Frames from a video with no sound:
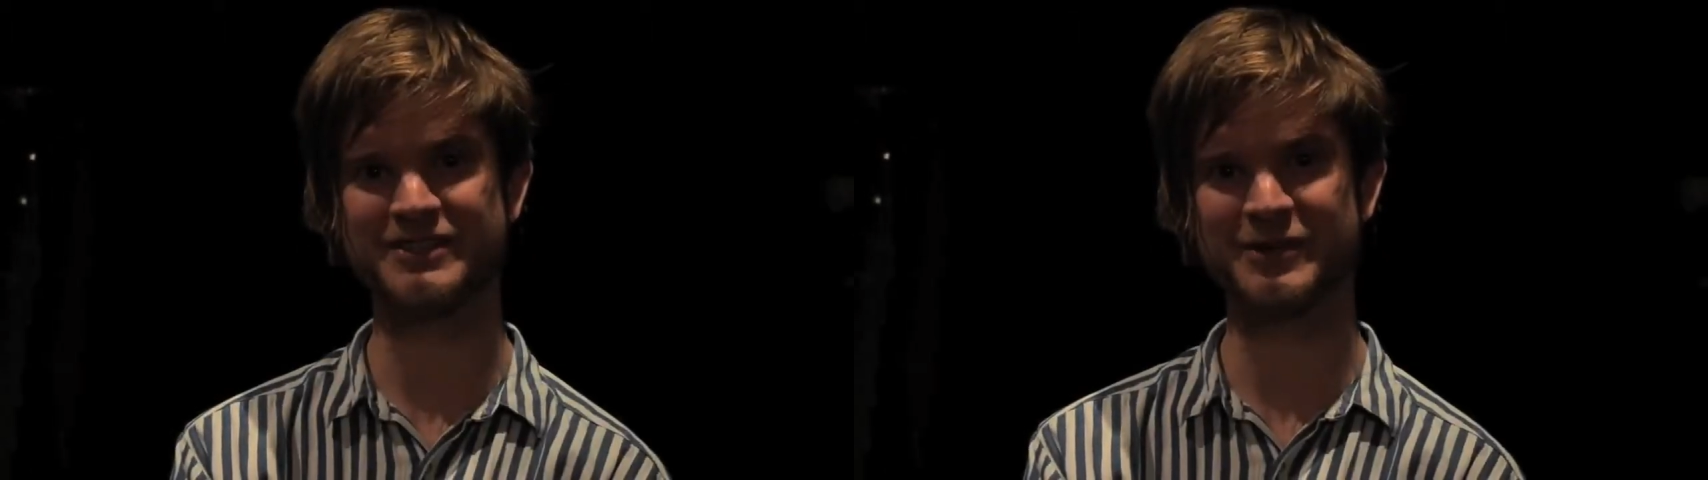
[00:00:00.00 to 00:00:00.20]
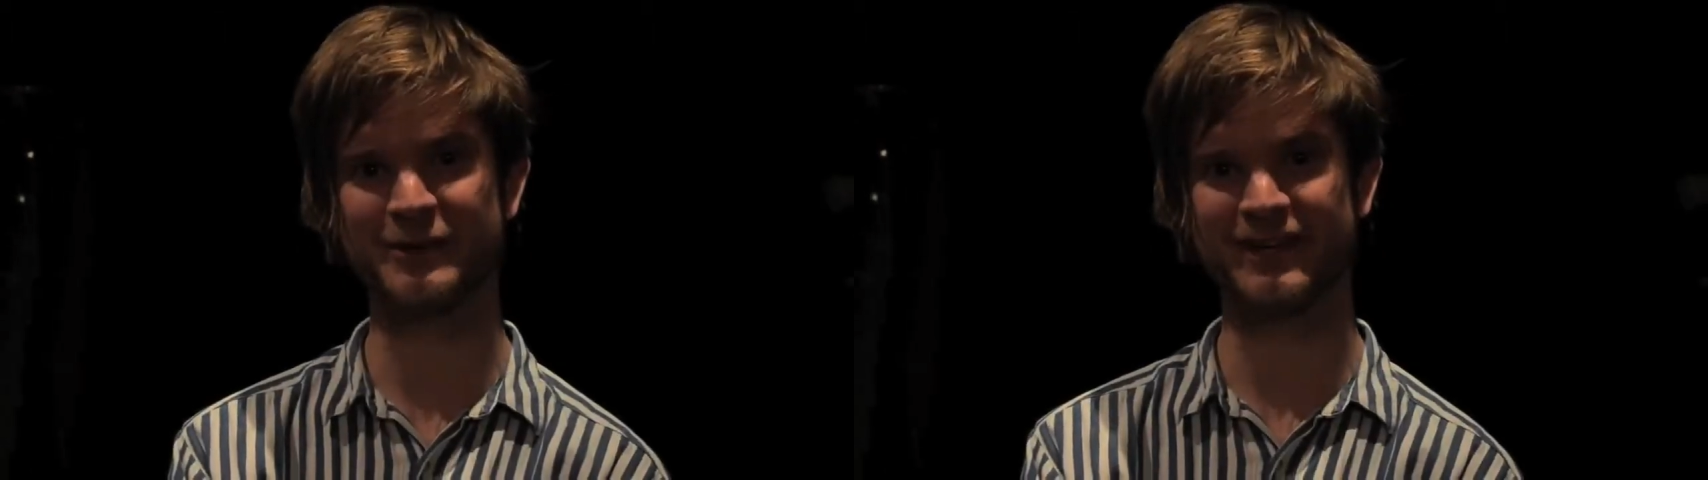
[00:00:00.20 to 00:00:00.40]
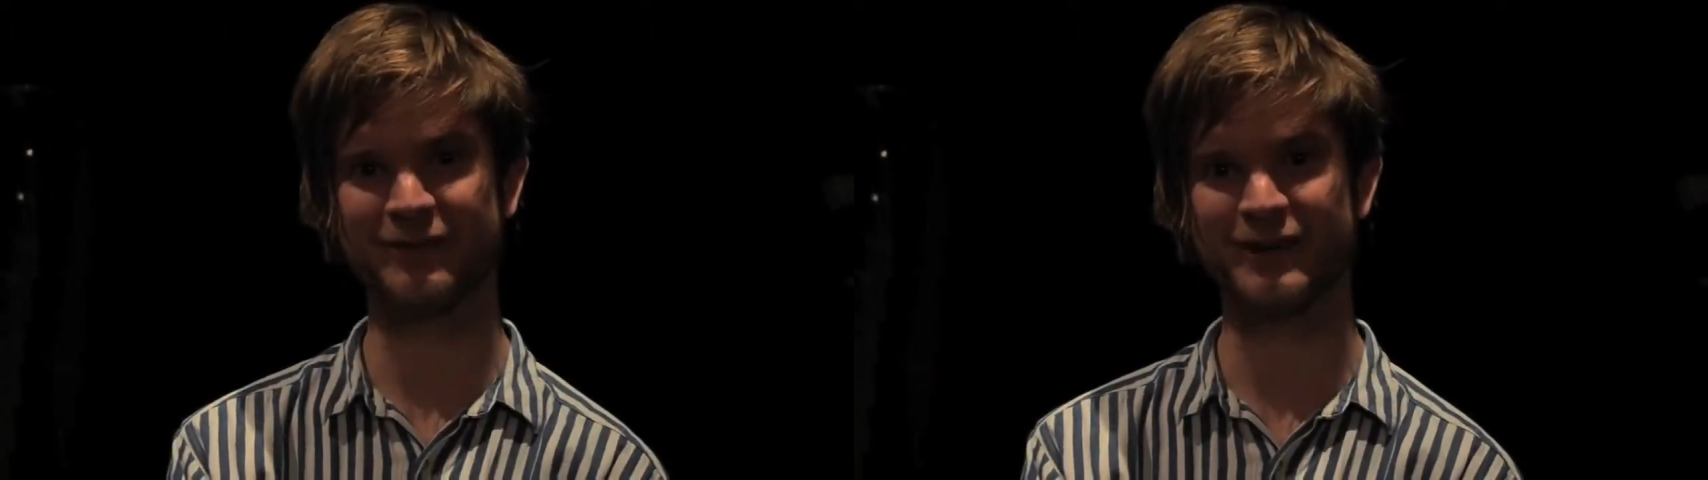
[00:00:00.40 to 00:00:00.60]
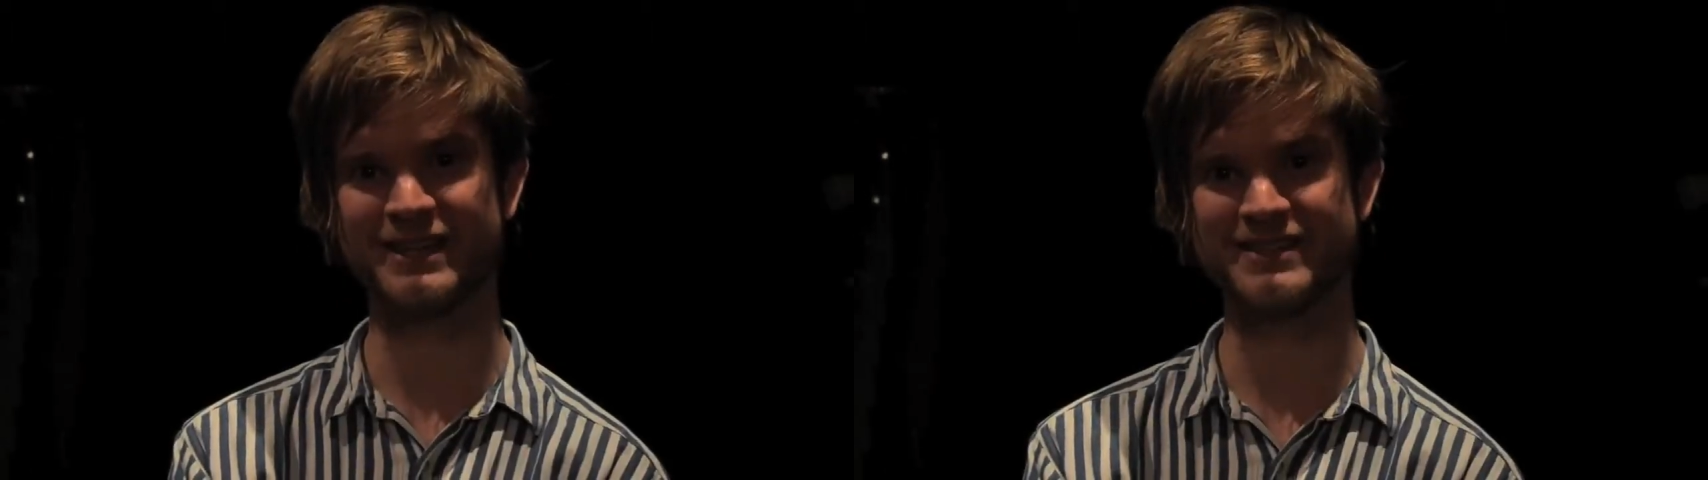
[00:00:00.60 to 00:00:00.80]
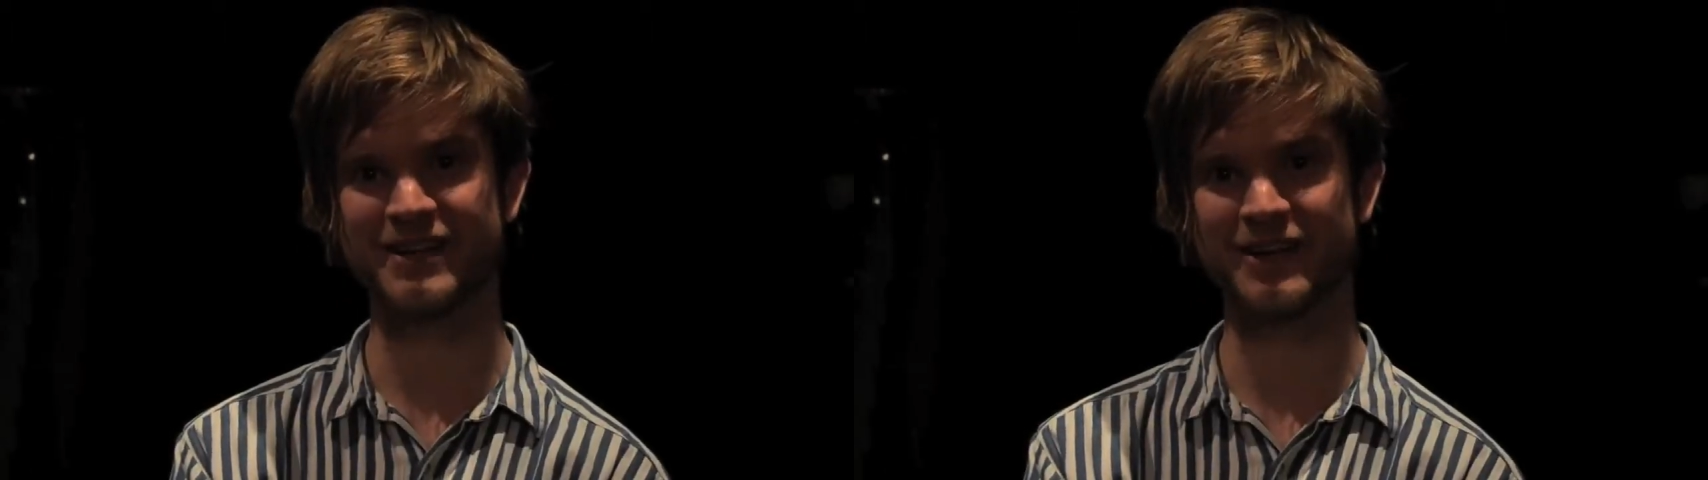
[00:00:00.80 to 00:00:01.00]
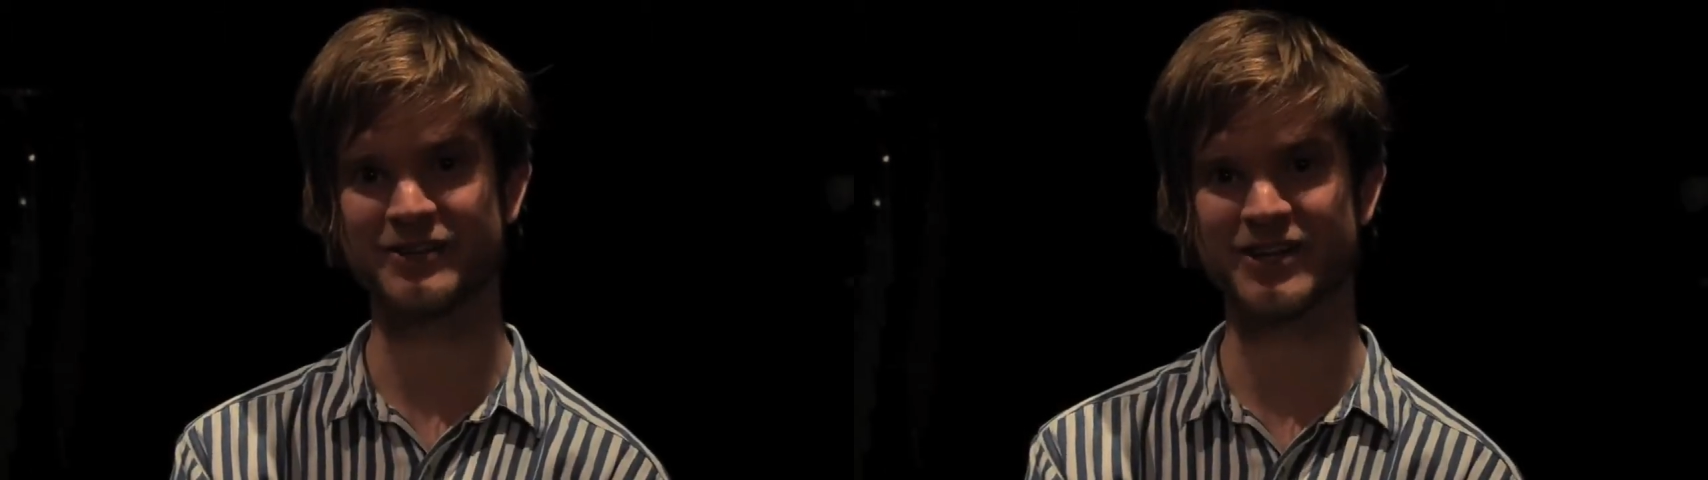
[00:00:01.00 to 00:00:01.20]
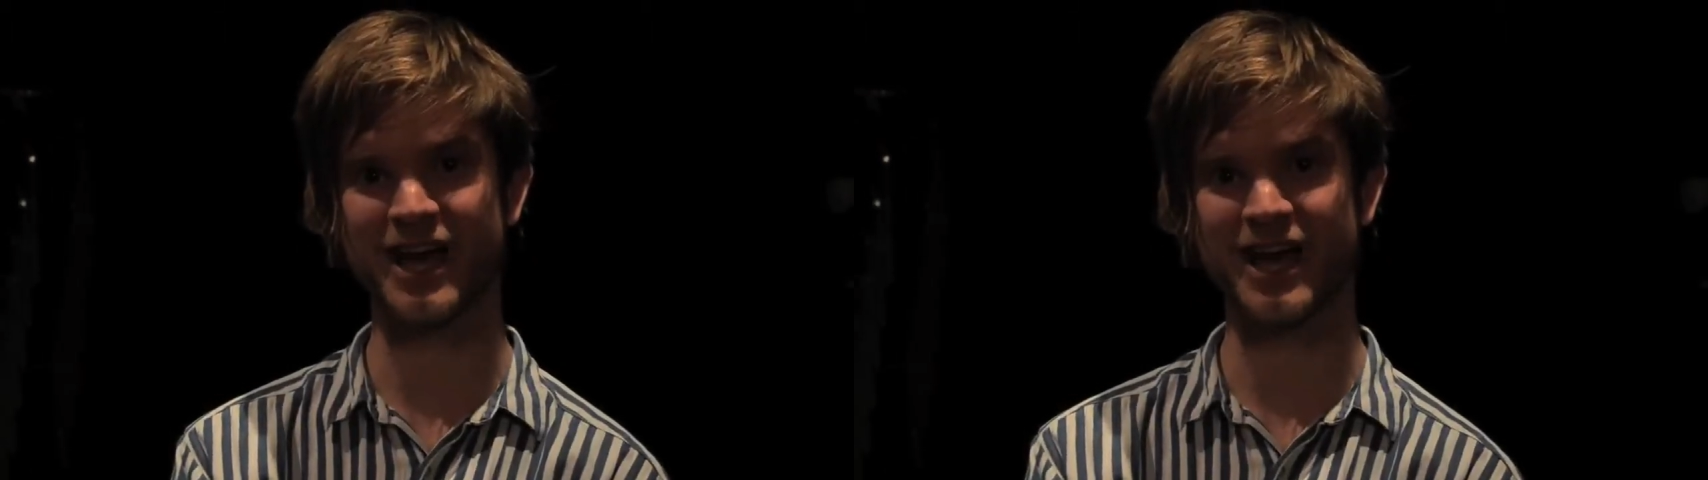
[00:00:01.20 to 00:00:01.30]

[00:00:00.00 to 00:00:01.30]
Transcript: doing research